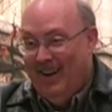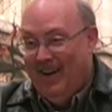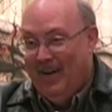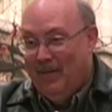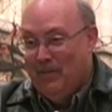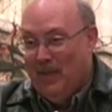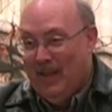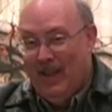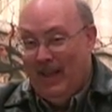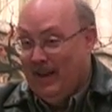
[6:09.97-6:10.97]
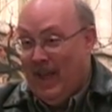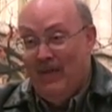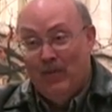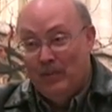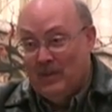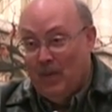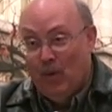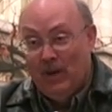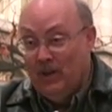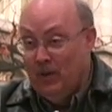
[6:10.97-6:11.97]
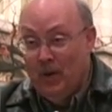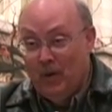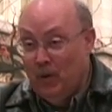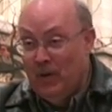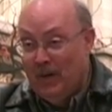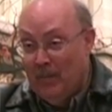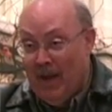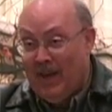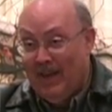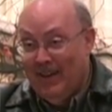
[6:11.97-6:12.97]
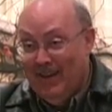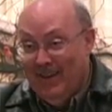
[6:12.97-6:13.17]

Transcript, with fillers: um, and it came from somewhere, and you know you didn't make it.